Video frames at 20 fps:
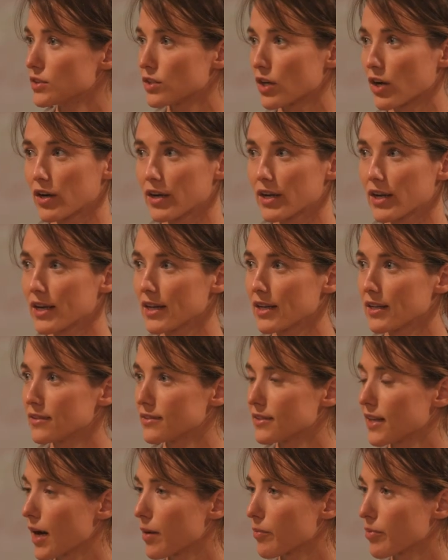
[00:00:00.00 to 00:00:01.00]

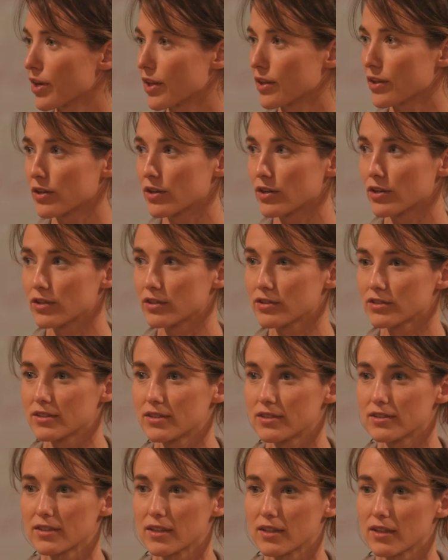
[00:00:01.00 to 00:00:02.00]
Target, Gabriela
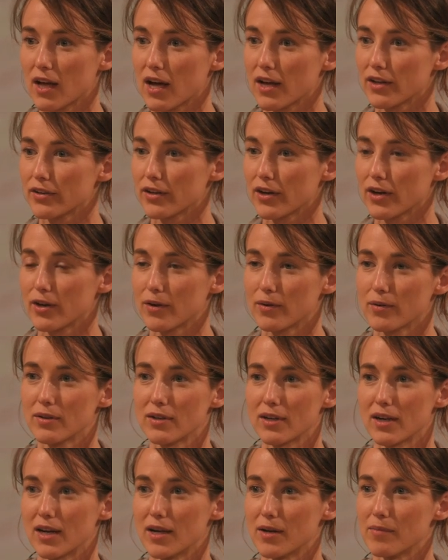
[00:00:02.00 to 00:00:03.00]
Hurst, Zalando.
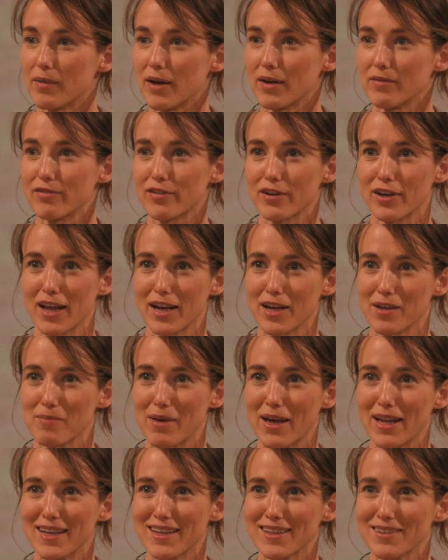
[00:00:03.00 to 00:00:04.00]
I'm forgetting
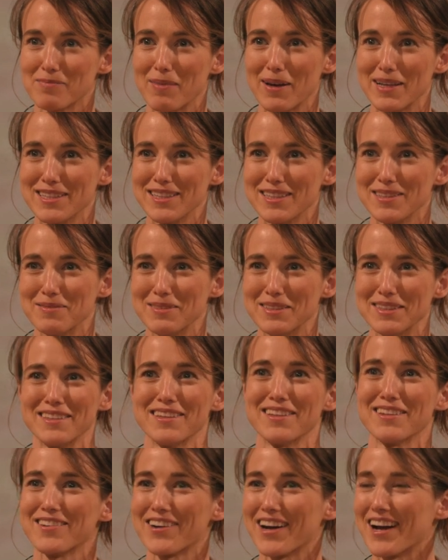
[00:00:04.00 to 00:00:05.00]
many. My team is
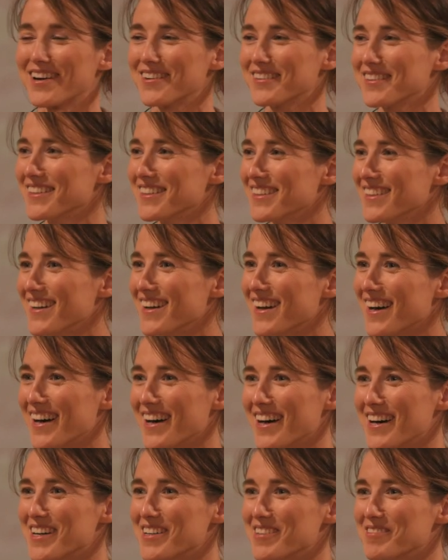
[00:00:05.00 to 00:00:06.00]
in the crowd.
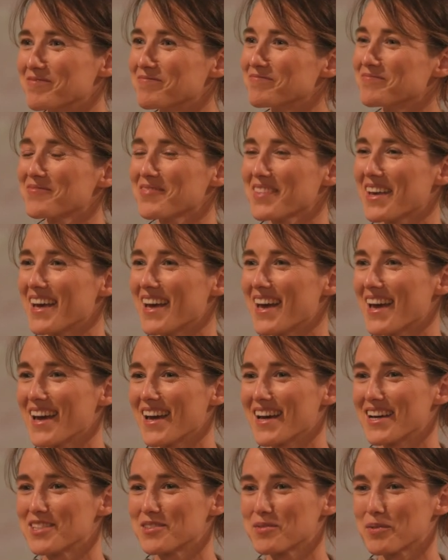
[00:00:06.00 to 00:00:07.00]

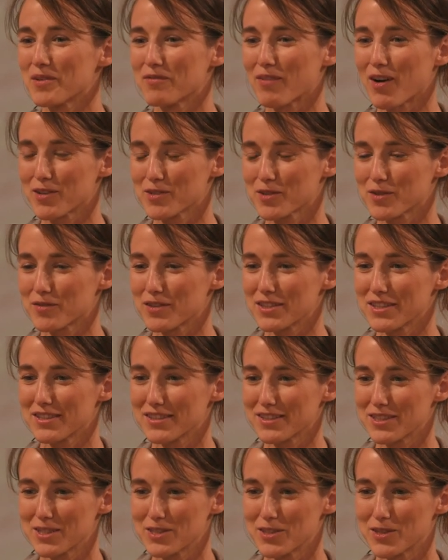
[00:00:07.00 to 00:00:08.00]
And we've also
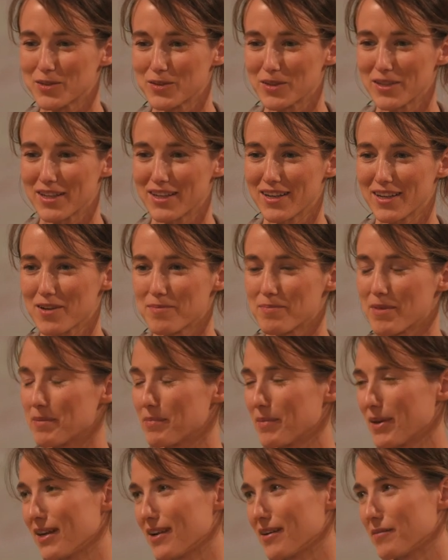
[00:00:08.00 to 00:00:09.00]
recently stewarded a
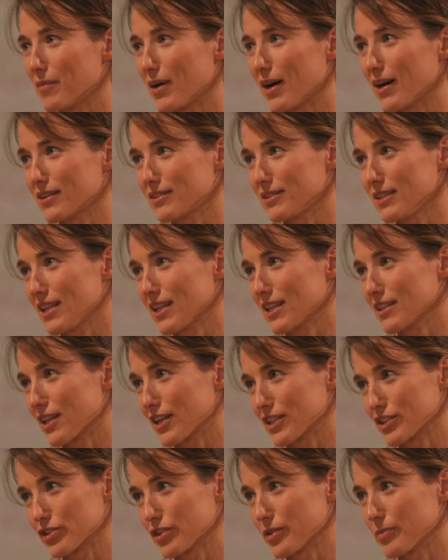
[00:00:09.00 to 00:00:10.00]
commitment among leading
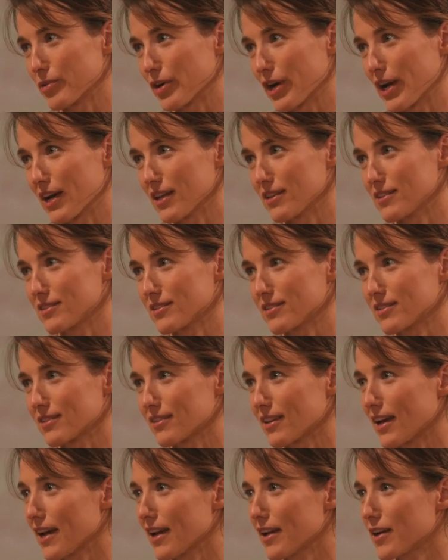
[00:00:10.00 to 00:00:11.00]
luxury brands
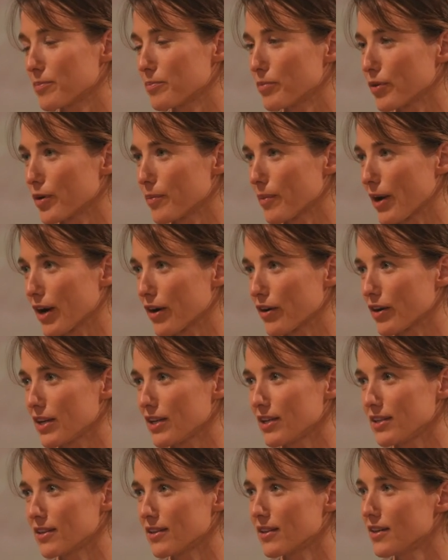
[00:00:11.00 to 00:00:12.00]
like
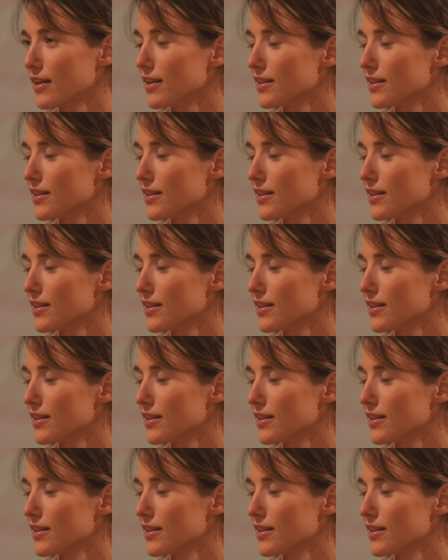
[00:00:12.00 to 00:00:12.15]
Burberry,